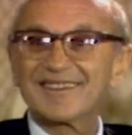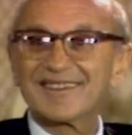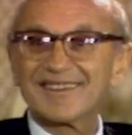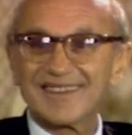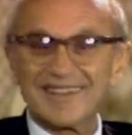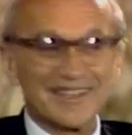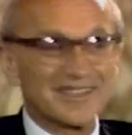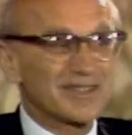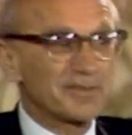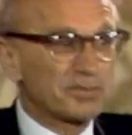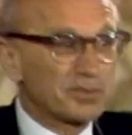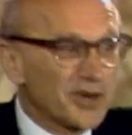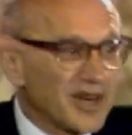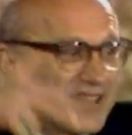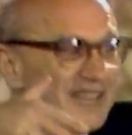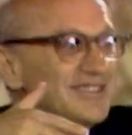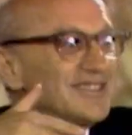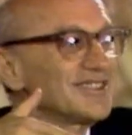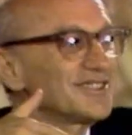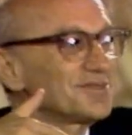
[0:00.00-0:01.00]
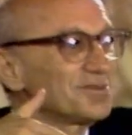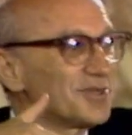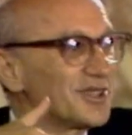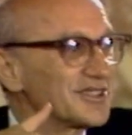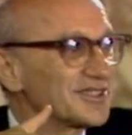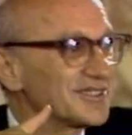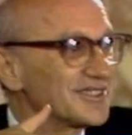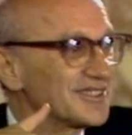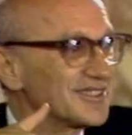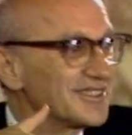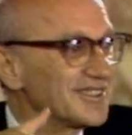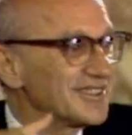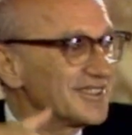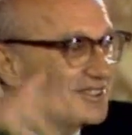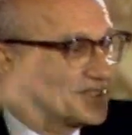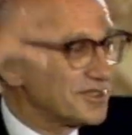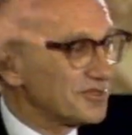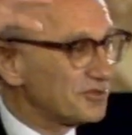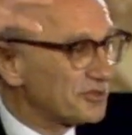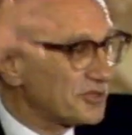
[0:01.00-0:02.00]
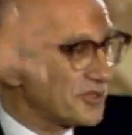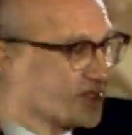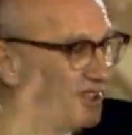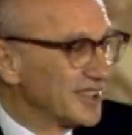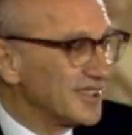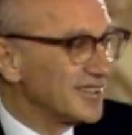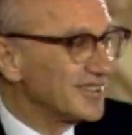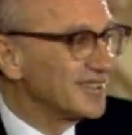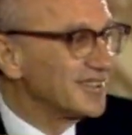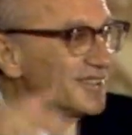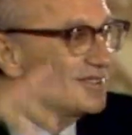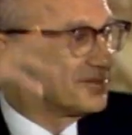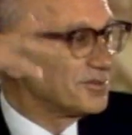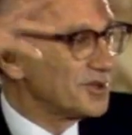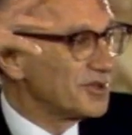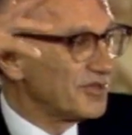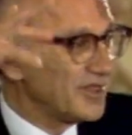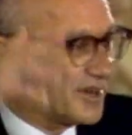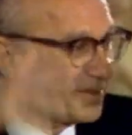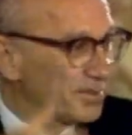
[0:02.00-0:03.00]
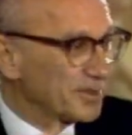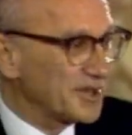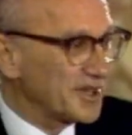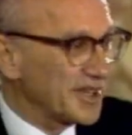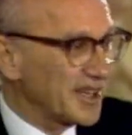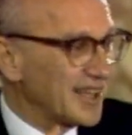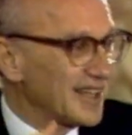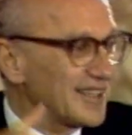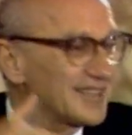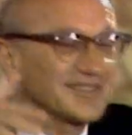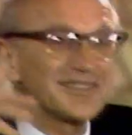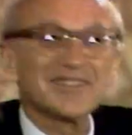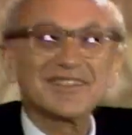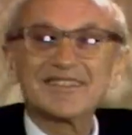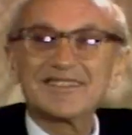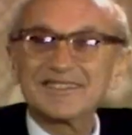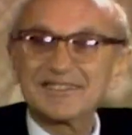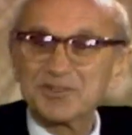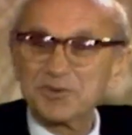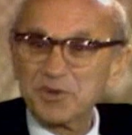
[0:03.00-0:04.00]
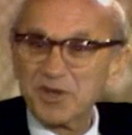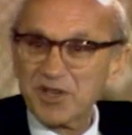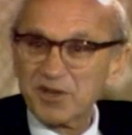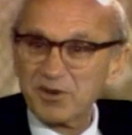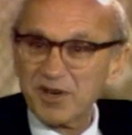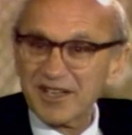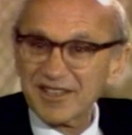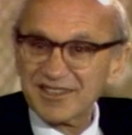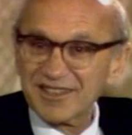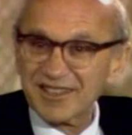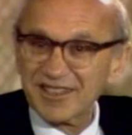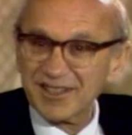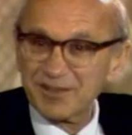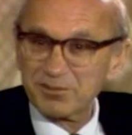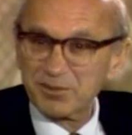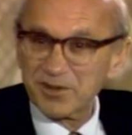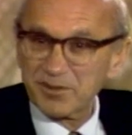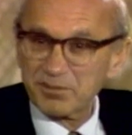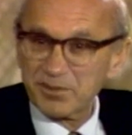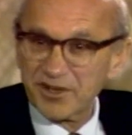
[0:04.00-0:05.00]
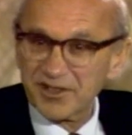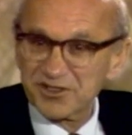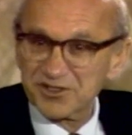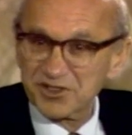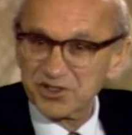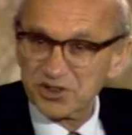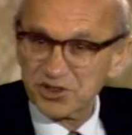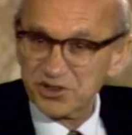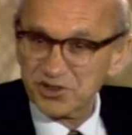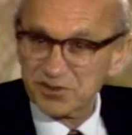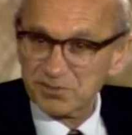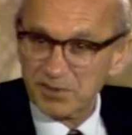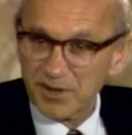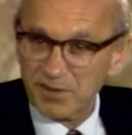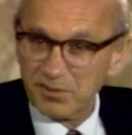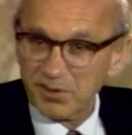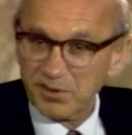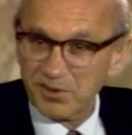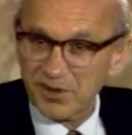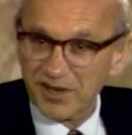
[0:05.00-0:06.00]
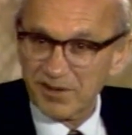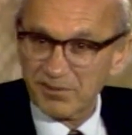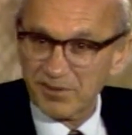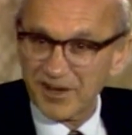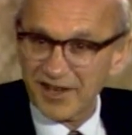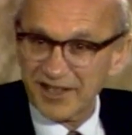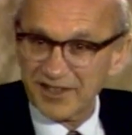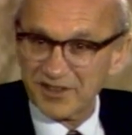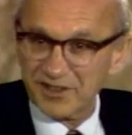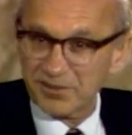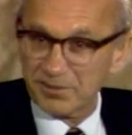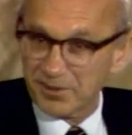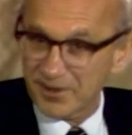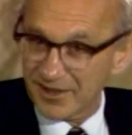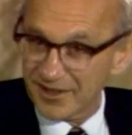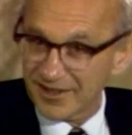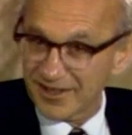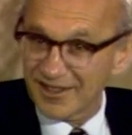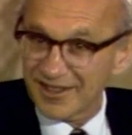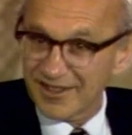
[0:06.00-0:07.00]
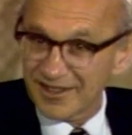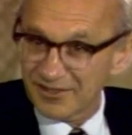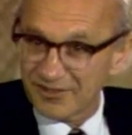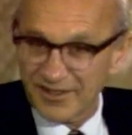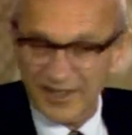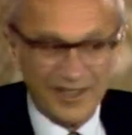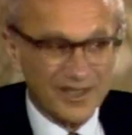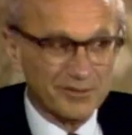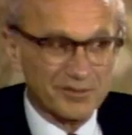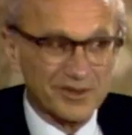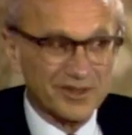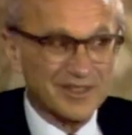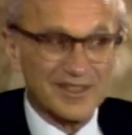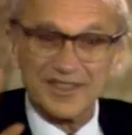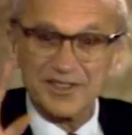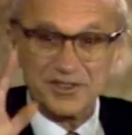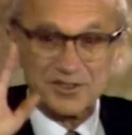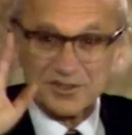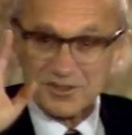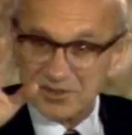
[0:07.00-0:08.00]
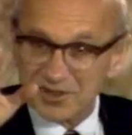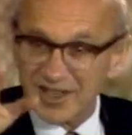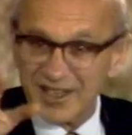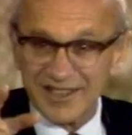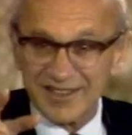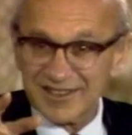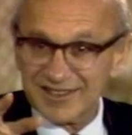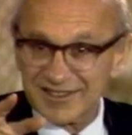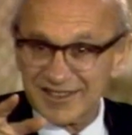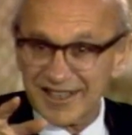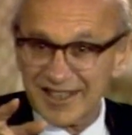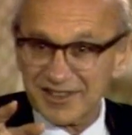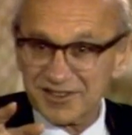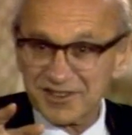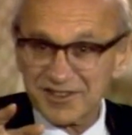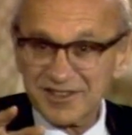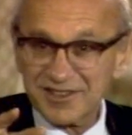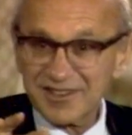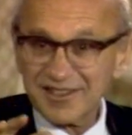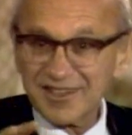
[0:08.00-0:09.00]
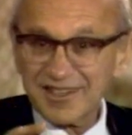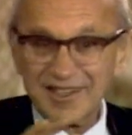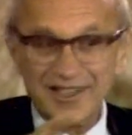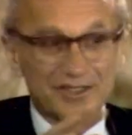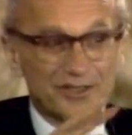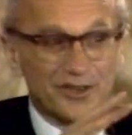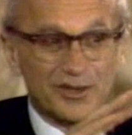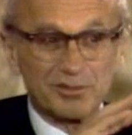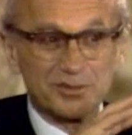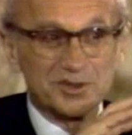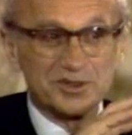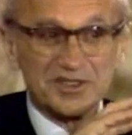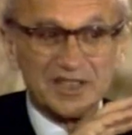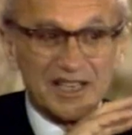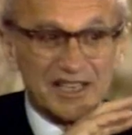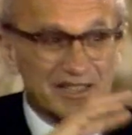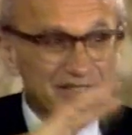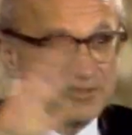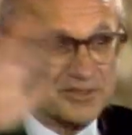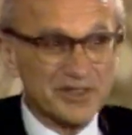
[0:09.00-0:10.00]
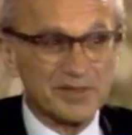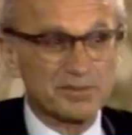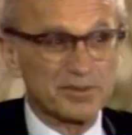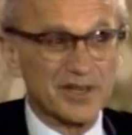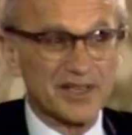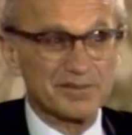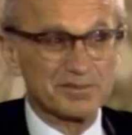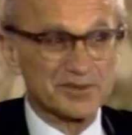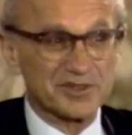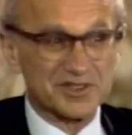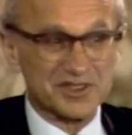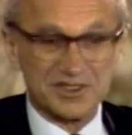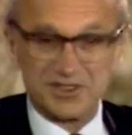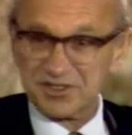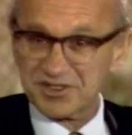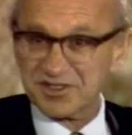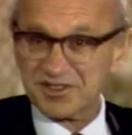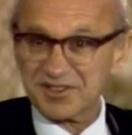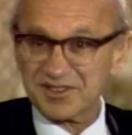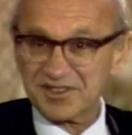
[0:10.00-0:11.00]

And the price is what's free to move up or down to equate the number of pairs of shoes people want to buy to the pair available. You try this out. On almost every proposition,